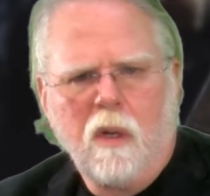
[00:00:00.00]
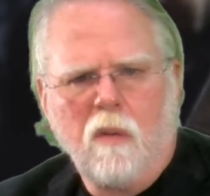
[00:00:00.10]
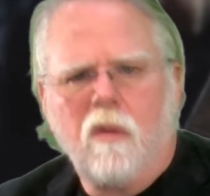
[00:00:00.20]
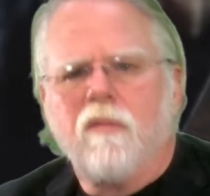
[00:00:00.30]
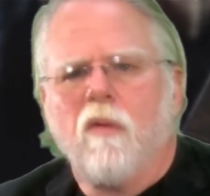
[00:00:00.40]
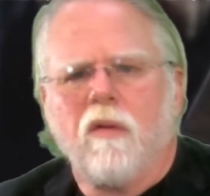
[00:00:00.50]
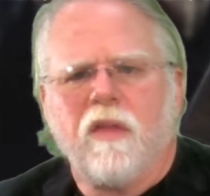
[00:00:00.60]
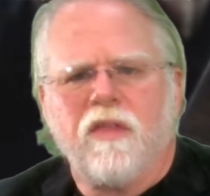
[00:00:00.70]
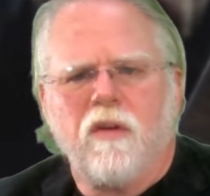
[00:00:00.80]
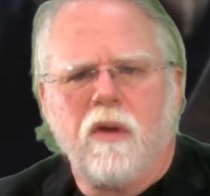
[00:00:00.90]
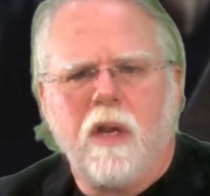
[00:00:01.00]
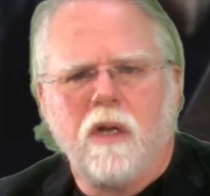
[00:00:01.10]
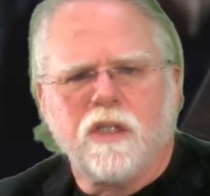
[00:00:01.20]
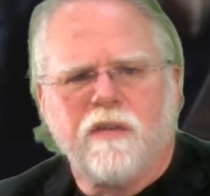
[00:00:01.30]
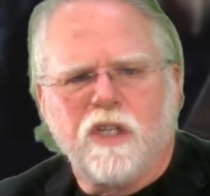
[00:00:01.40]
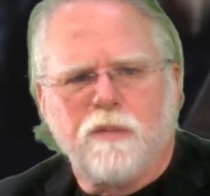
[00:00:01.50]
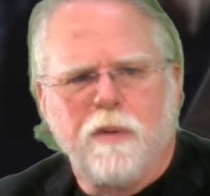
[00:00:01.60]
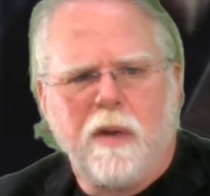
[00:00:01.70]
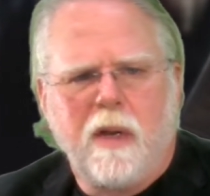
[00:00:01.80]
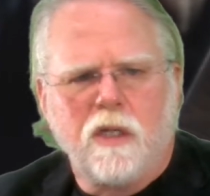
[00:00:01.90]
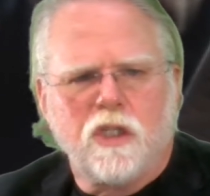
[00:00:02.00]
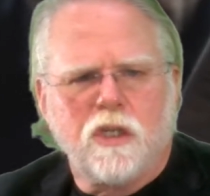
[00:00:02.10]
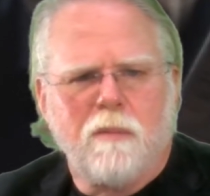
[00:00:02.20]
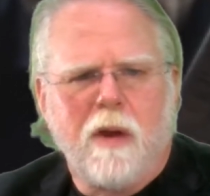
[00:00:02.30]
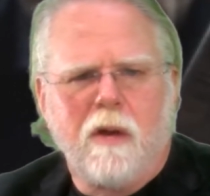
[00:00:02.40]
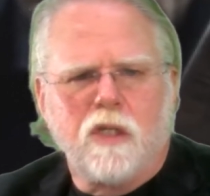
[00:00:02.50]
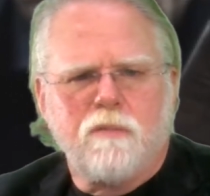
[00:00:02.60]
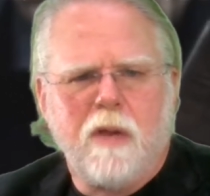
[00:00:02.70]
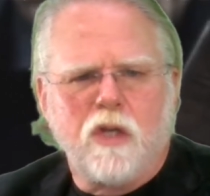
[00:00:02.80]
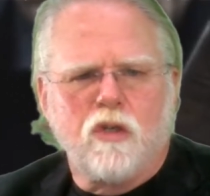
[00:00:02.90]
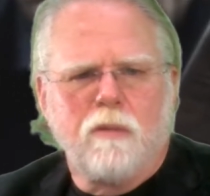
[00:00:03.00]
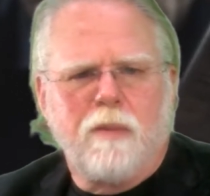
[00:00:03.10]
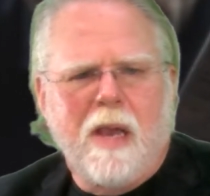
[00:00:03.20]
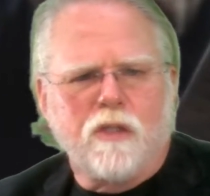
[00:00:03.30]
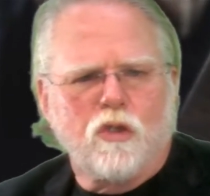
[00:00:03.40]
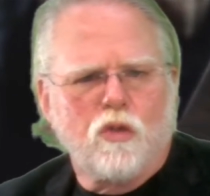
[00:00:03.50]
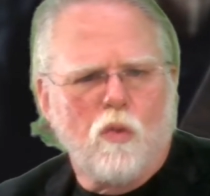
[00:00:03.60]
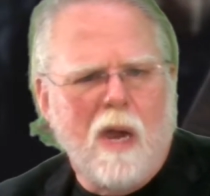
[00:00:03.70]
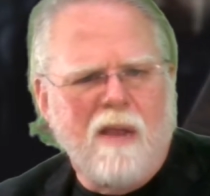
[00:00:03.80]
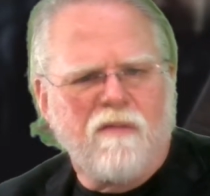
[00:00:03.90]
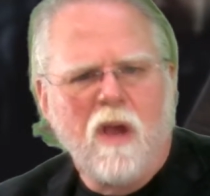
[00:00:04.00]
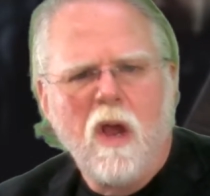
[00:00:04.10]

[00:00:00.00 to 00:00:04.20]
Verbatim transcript: With more than 30 years of experience as a marriage mentor, pastor's wife,